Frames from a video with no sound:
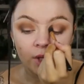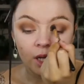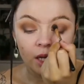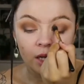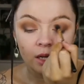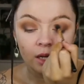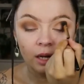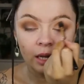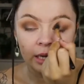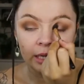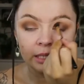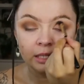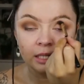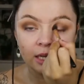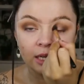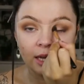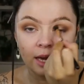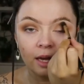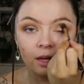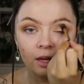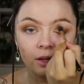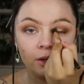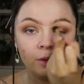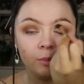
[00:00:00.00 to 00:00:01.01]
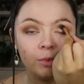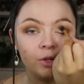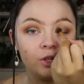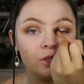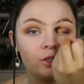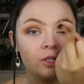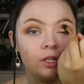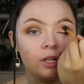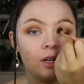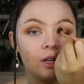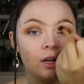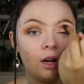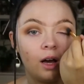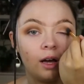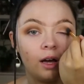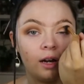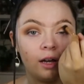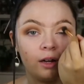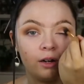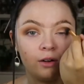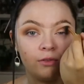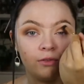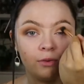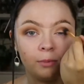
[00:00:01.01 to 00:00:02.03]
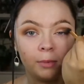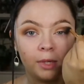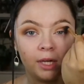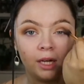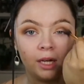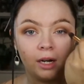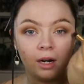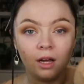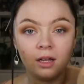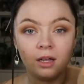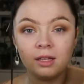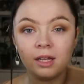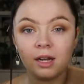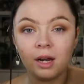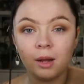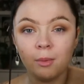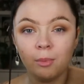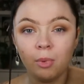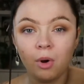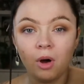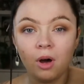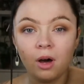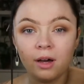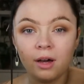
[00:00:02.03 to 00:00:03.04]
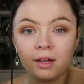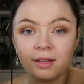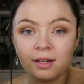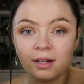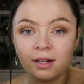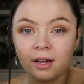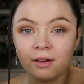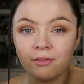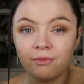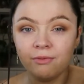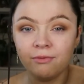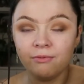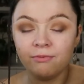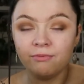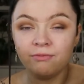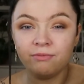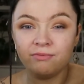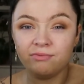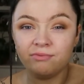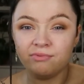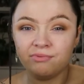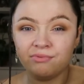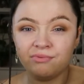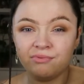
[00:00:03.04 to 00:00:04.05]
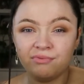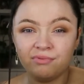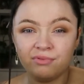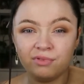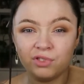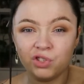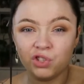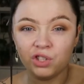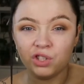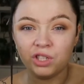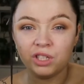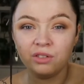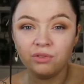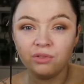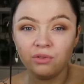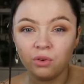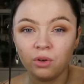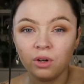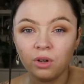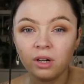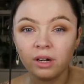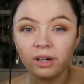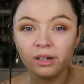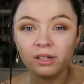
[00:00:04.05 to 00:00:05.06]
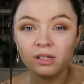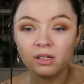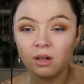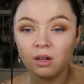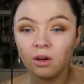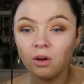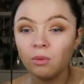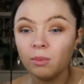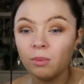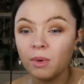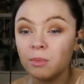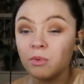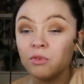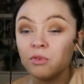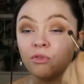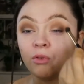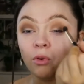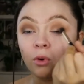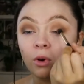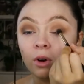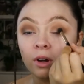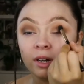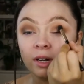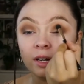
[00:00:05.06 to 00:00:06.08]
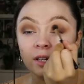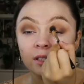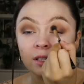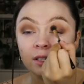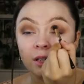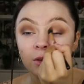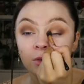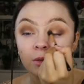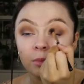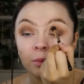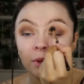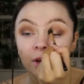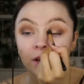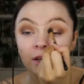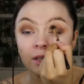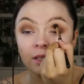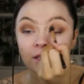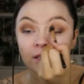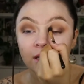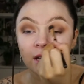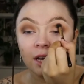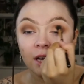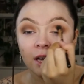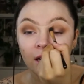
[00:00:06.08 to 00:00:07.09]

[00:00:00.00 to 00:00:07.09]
Like today I'm going to be using an eyeliner from Inglot that I bought I think like 3-4 years ago, maybe 4 years ago to be honest.